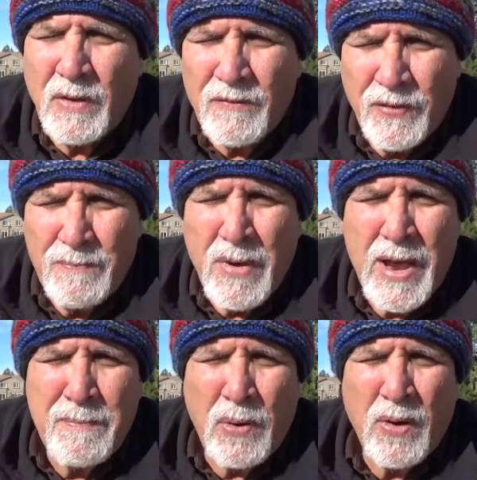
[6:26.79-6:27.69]
from
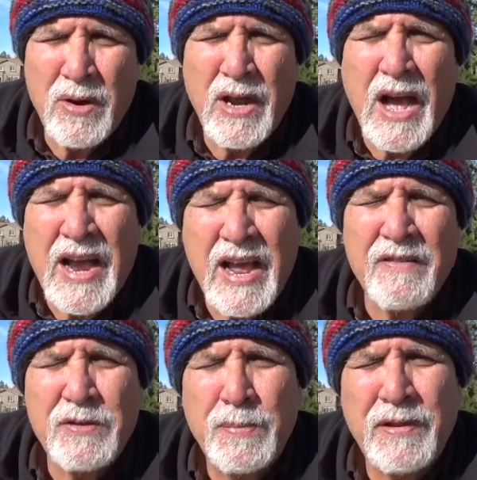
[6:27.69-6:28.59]
my part, I
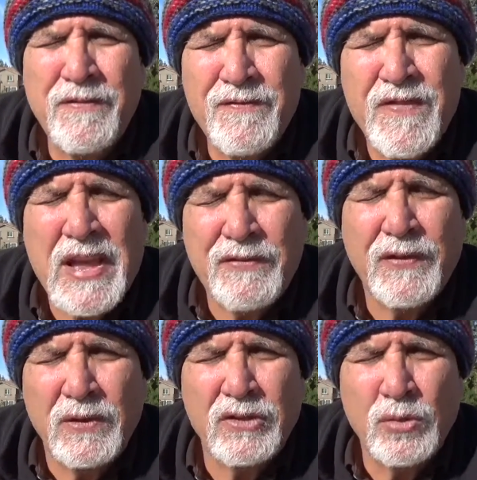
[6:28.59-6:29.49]
have to be
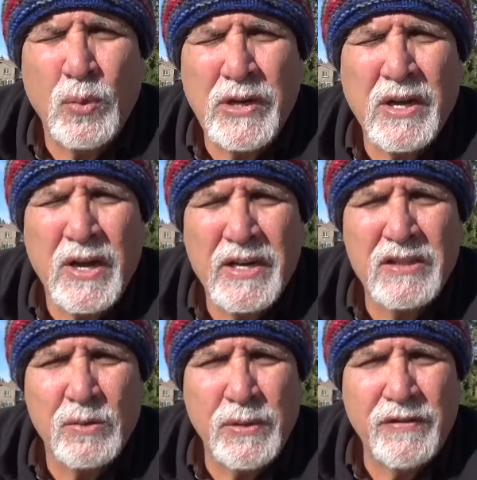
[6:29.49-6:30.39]
faithful to what God
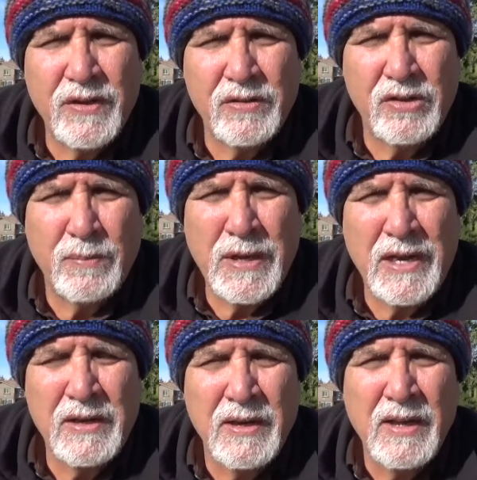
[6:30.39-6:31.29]
has revealed to
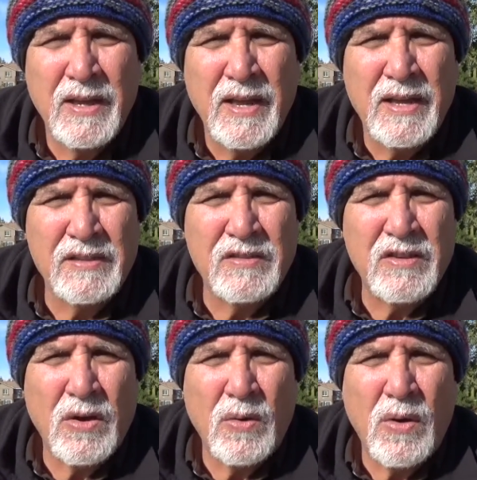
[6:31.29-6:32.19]
me. And
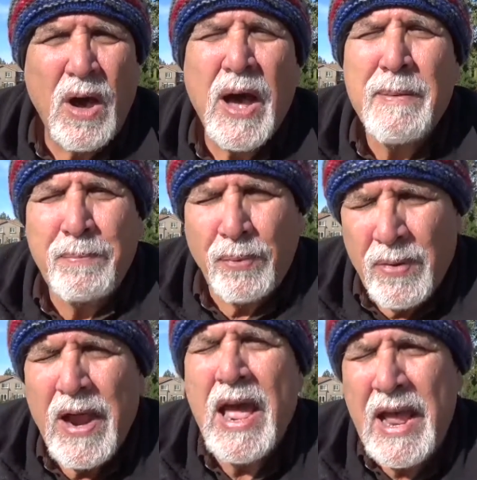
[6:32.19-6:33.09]
so I
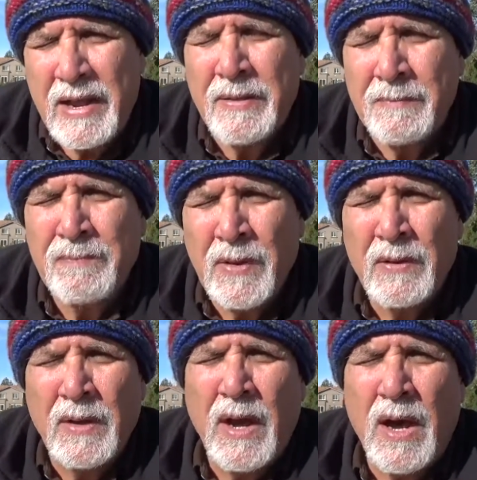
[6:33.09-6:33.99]
pray
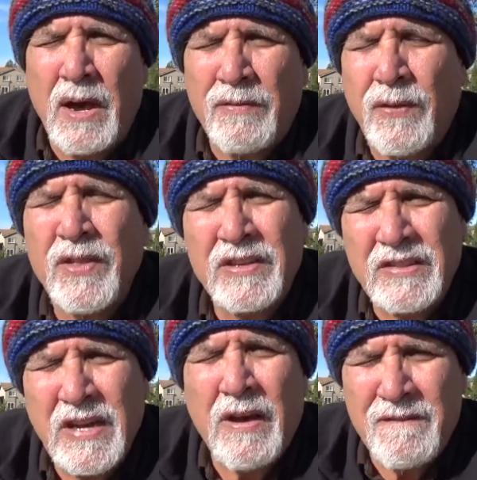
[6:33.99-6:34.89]
for the
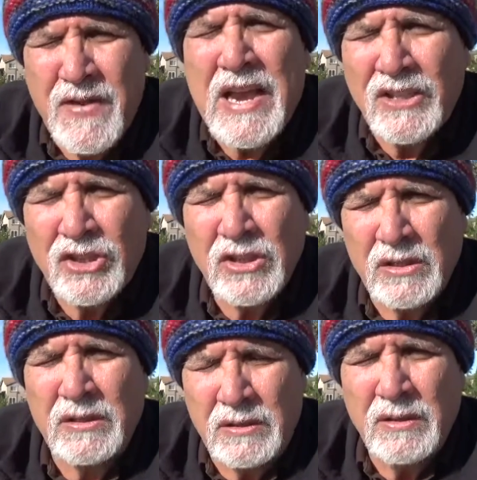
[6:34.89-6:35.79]

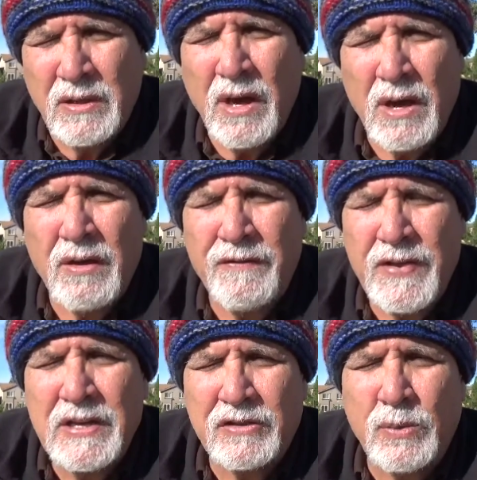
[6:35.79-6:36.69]
salvation of
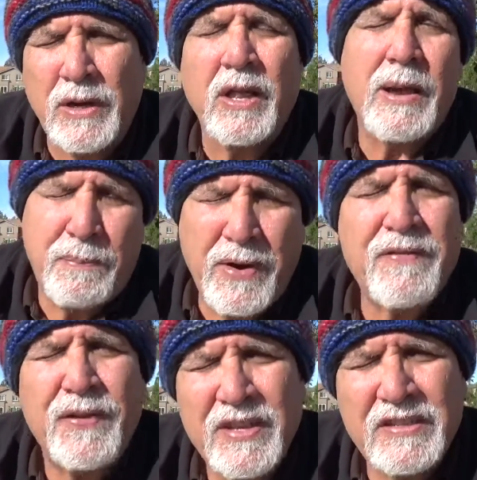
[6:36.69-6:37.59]
Israel. I pray
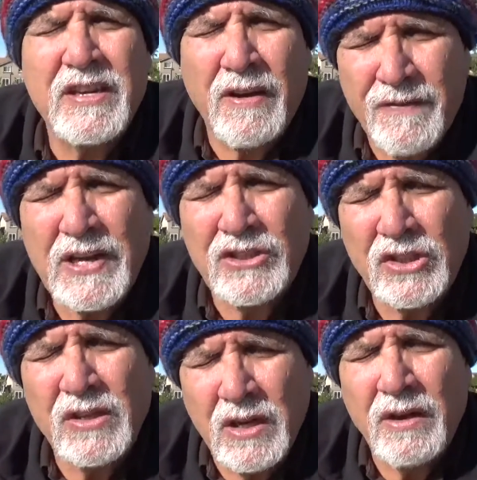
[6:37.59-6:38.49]
for the
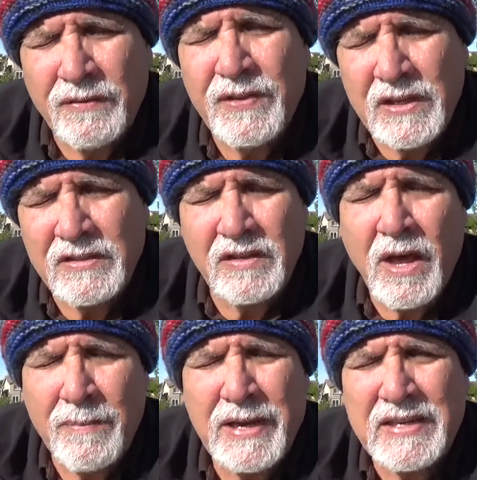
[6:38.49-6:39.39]
salvation of the
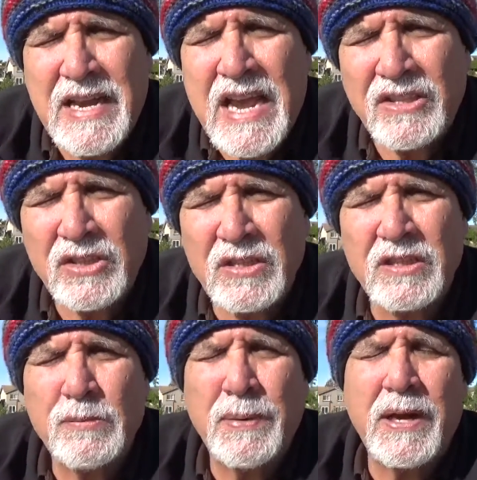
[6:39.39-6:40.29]
Islamic
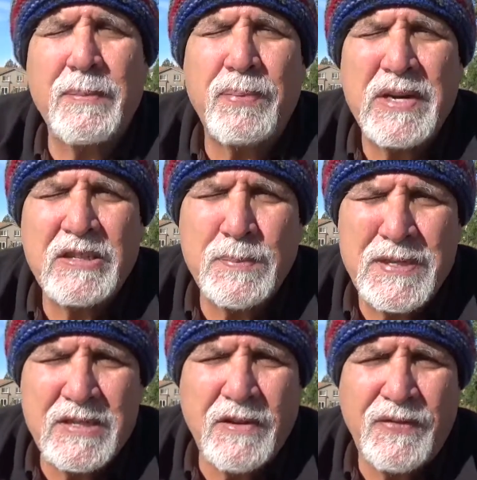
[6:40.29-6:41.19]
nations, but I pray
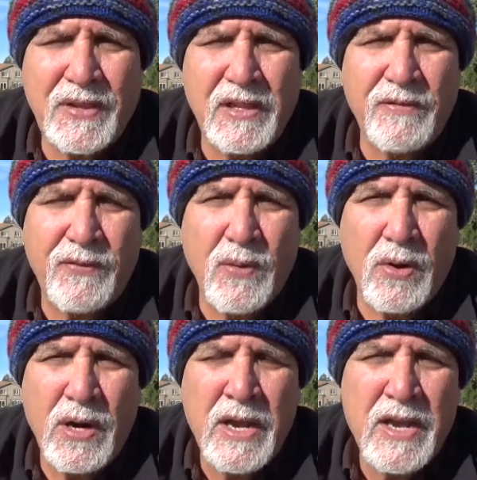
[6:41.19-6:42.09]
specifically
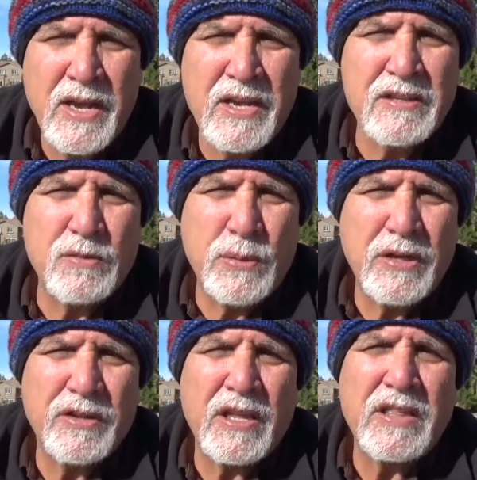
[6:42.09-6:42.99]
for
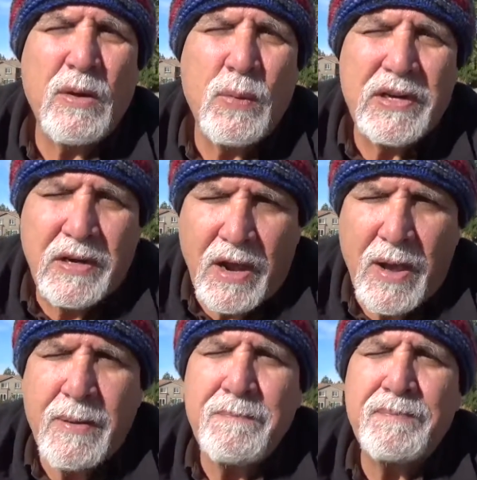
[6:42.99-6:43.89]
Israel that they would
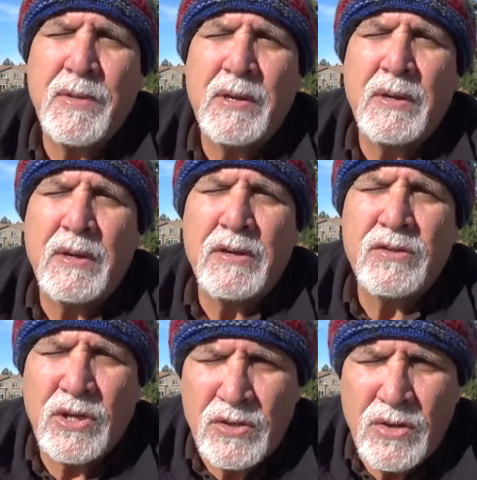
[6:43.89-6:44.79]
come
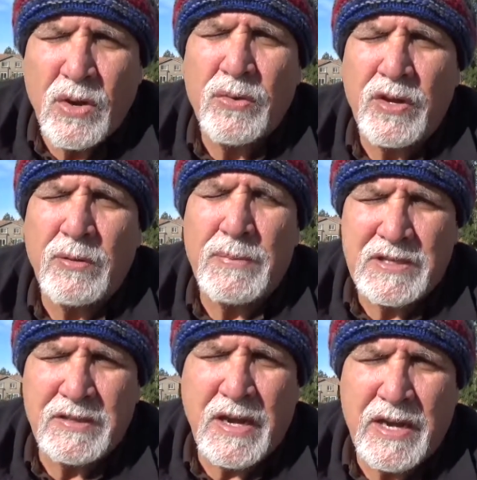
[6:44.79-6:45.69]
to know their
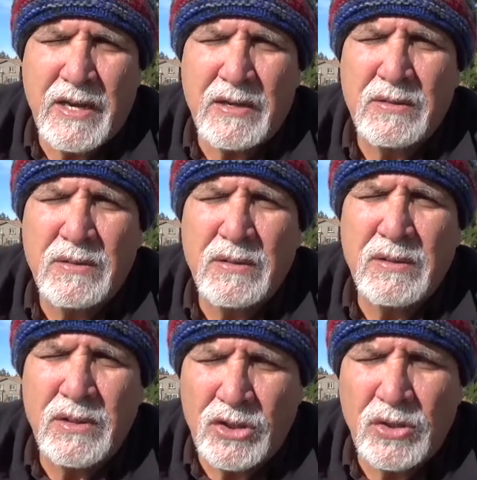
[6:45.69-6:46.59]
Messiah,
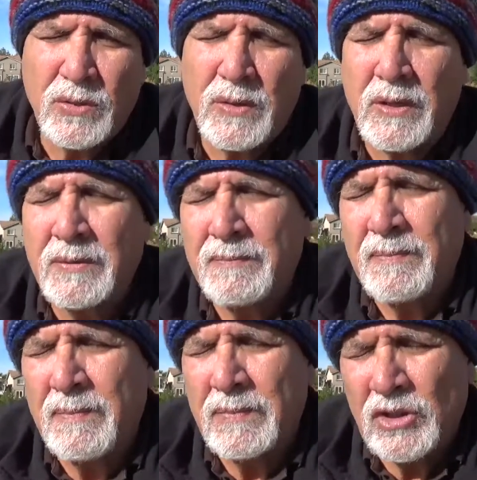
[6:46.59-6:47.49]
Yeshua,
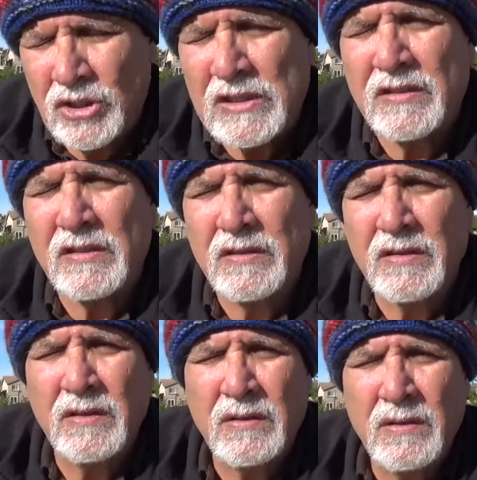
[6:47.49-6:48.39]

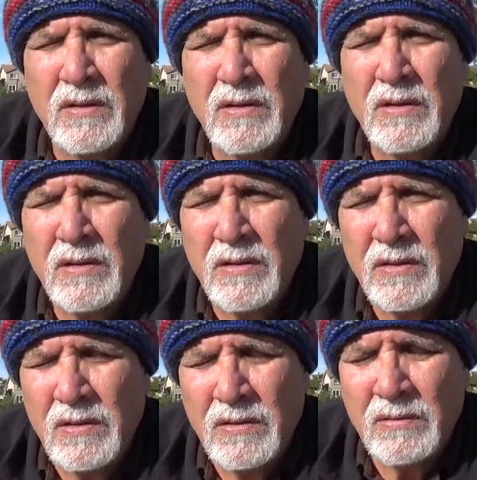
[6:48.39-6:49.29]
Jesus,
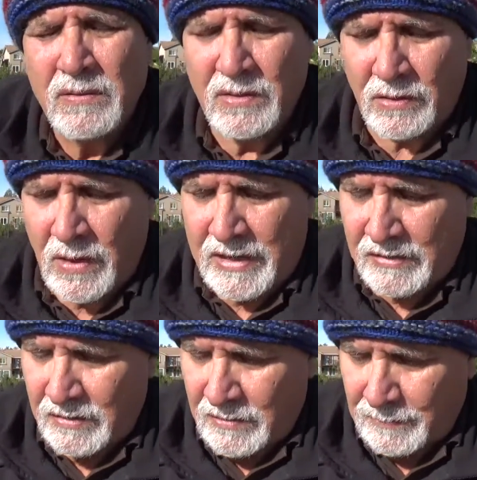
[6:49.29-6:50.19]
the
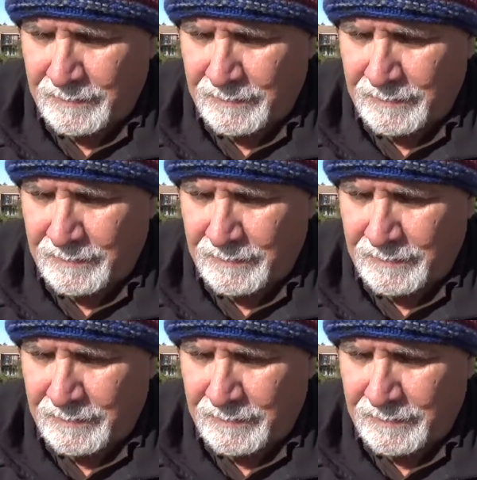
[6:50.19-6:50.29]
Christ.